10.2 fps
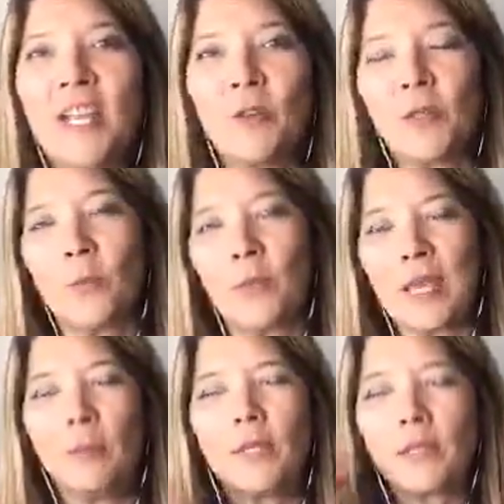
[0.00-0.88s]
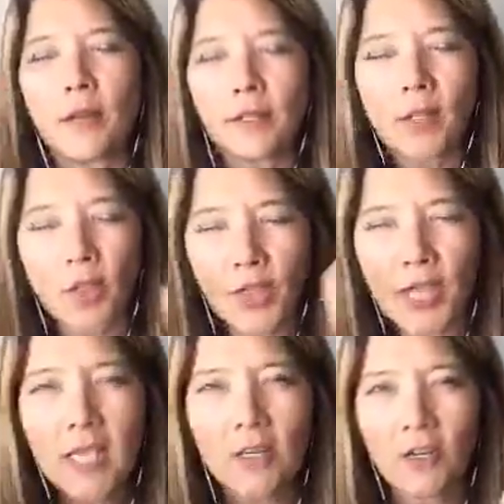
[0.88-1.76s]
so people start to
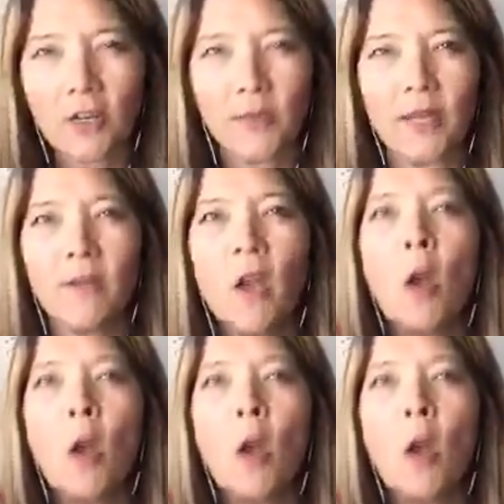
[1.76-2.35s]
think in terms of,